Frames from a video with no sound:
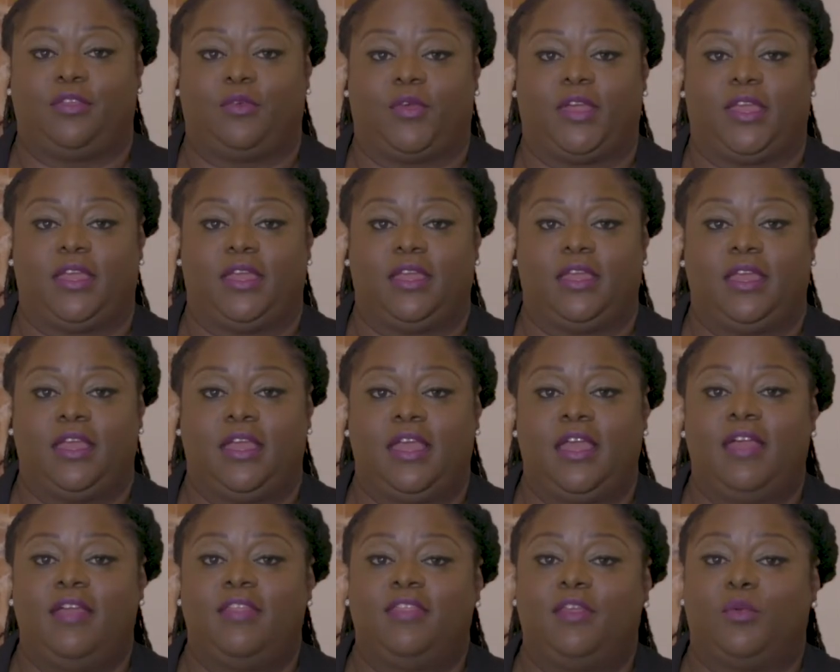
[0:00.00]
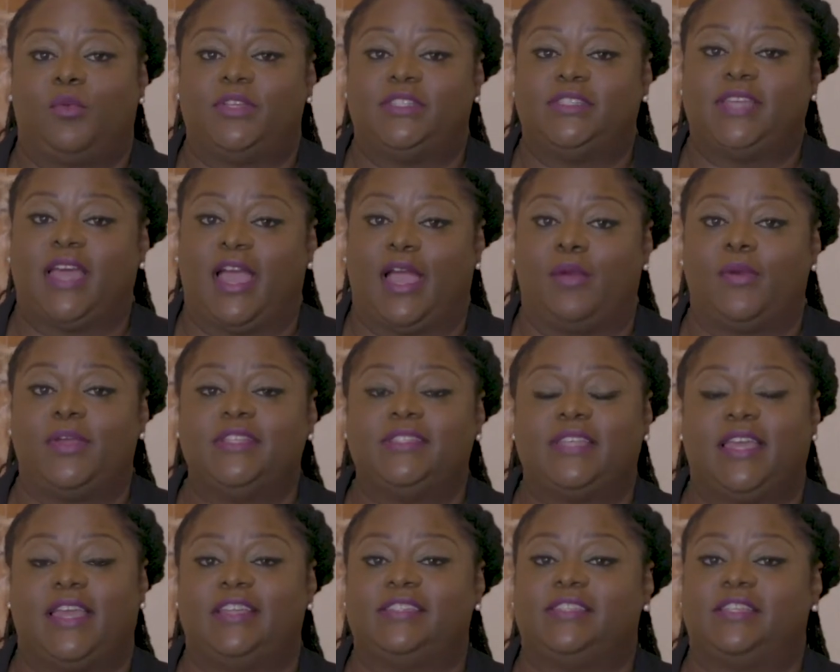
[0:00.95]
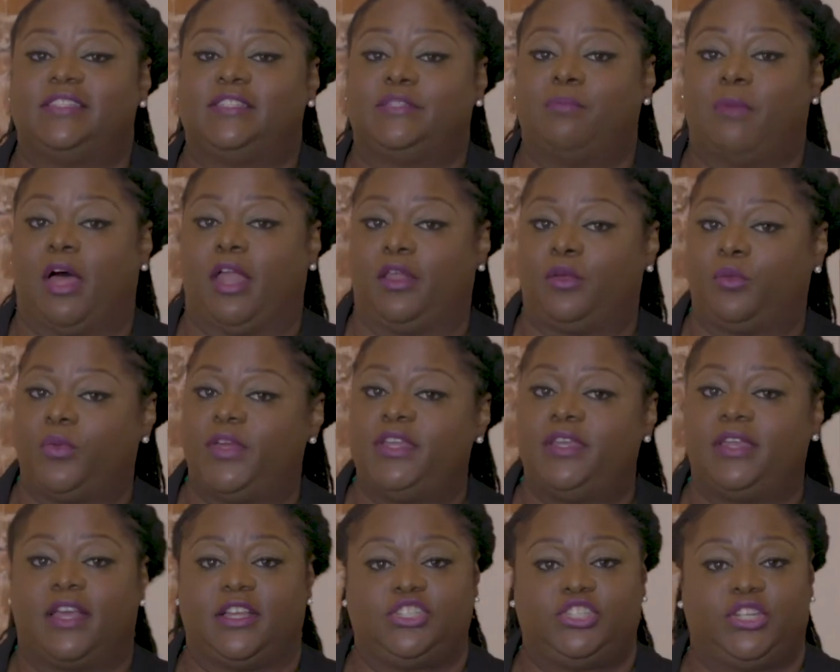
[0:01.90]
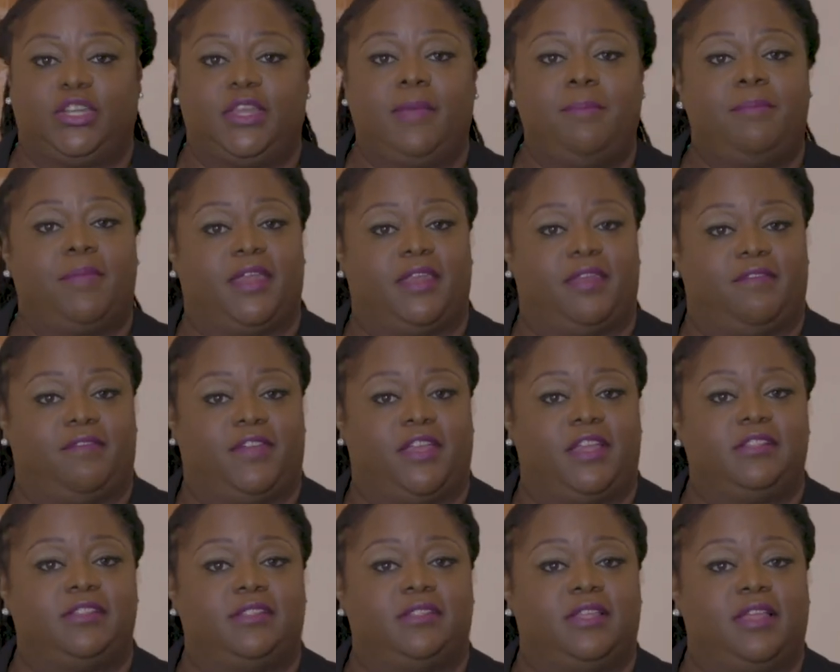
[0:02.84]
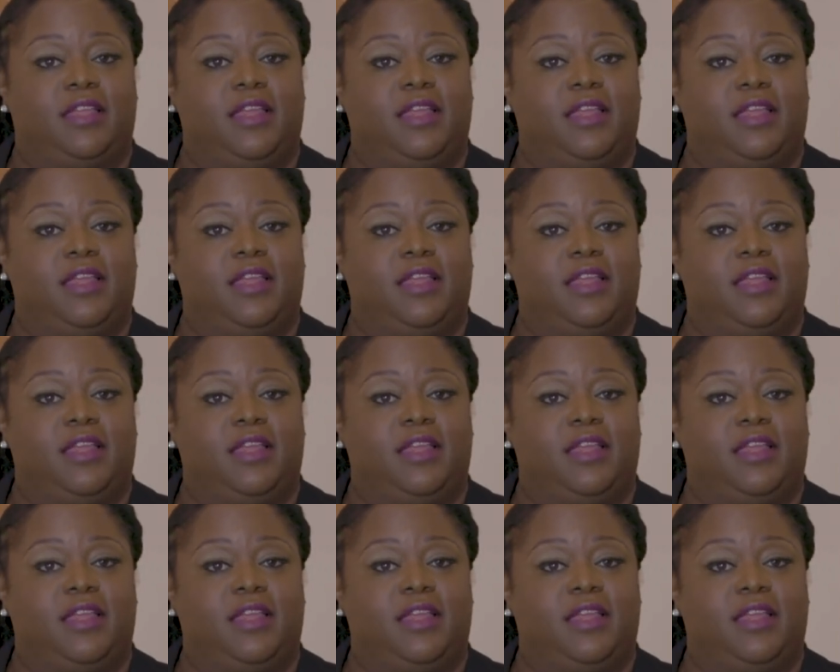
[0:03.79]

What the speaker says: 3, the retiree takes a smaller reduction in benefits